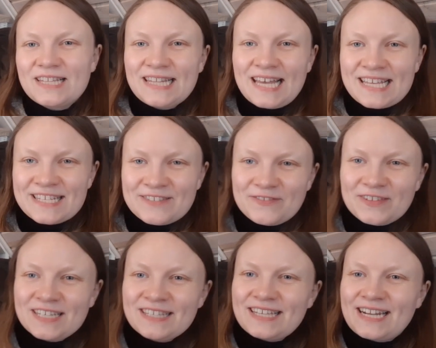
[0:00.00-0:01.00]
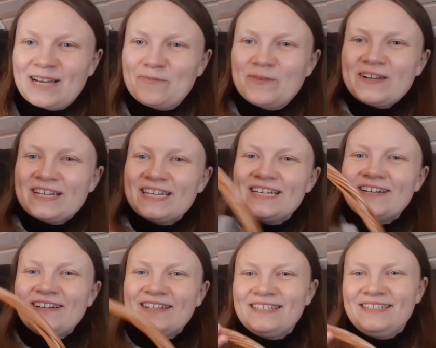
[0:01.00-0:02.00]
the last thing that I'm working
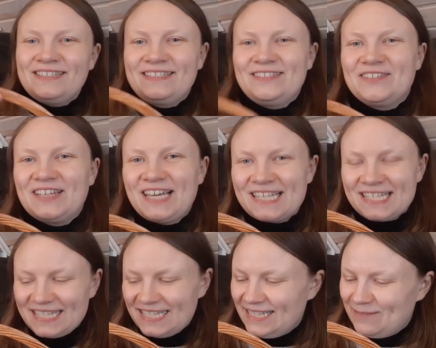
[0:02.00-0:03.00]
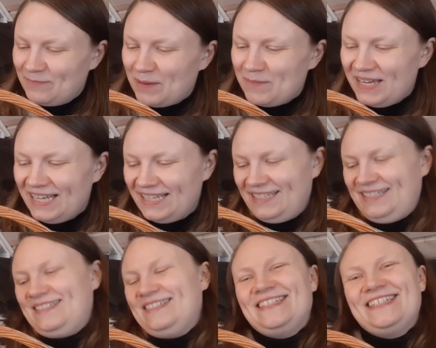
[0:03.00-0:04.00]
on, you guessed it maybe,
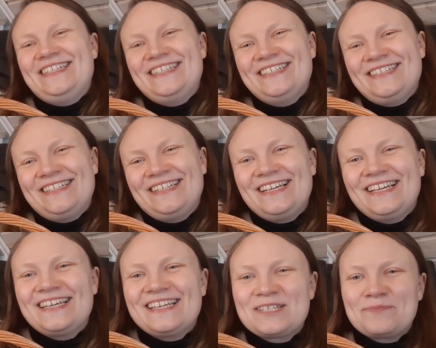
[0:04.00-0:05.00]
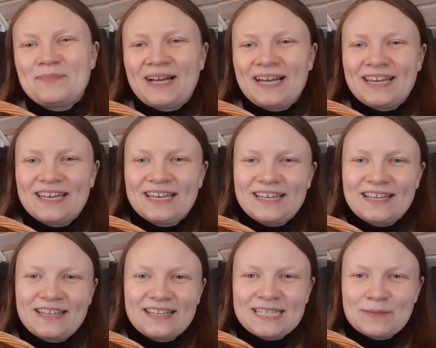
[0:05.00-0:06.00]
is my
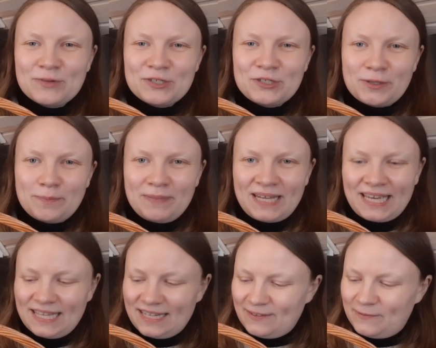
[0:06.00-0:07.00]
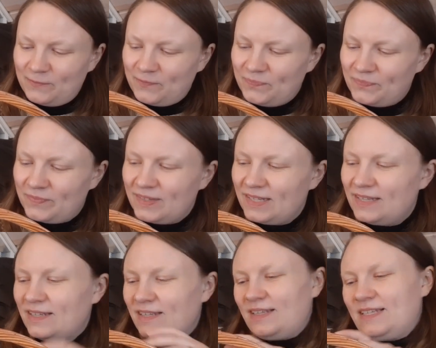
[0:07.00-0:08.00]
temperature blanket.
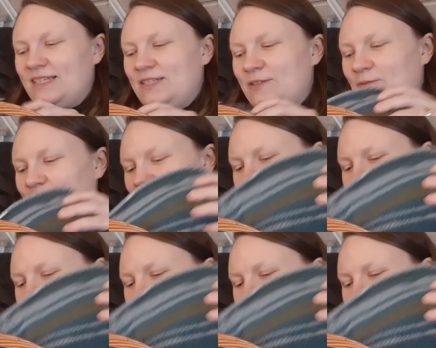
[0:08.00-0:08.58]
So